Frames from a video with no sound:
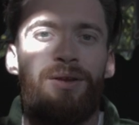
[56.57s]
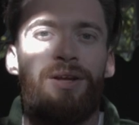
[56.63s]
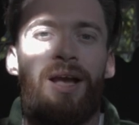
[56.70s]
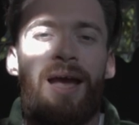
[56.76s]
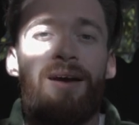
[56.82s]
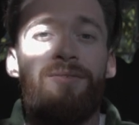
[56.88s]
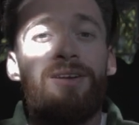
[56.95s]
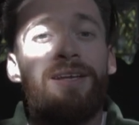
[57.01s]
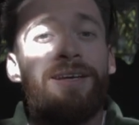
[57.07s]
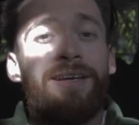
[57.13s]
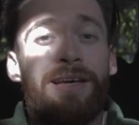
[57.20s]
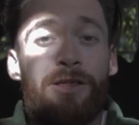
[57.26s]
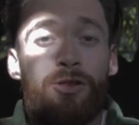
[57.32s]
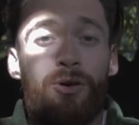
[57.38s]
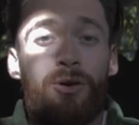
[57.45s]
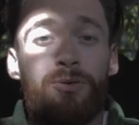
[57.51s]
Cavalier
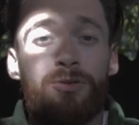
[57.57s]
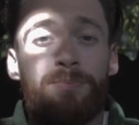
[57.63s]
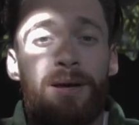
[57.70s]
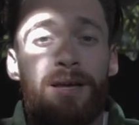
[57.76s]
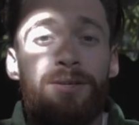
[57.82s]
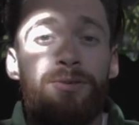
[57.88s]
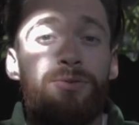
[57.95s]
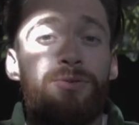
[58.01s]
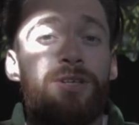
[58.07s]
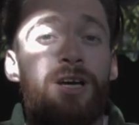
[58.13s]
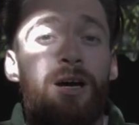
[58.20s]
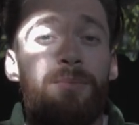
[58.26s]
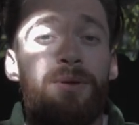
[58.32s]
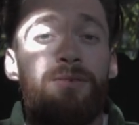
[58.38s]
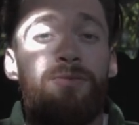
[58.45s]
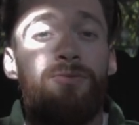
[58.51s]
King Charles Spaniels
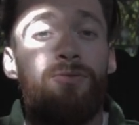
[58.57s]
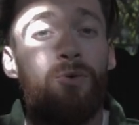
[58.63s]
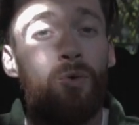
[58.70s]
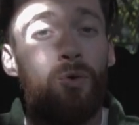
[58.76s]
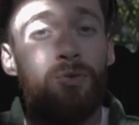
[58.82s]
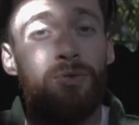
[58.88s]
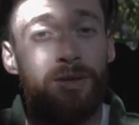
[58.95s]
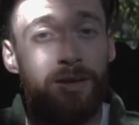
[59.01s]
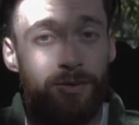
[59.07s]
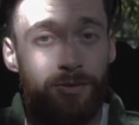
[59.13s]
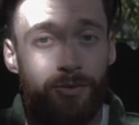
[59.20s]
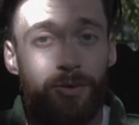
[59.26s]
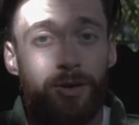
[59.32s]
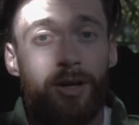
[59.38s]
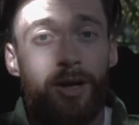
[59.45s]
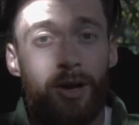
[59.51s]
come in four
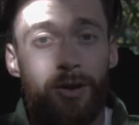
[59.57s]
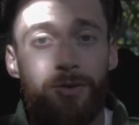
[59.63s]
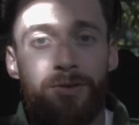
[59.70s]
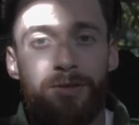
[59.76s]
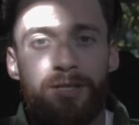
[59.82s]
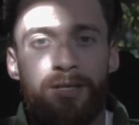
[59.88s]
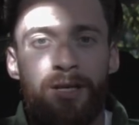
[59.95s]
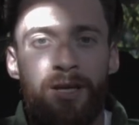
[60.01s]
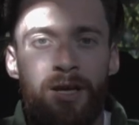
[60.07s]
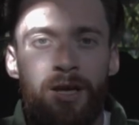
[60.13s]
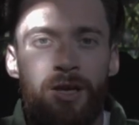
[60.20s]
different coats.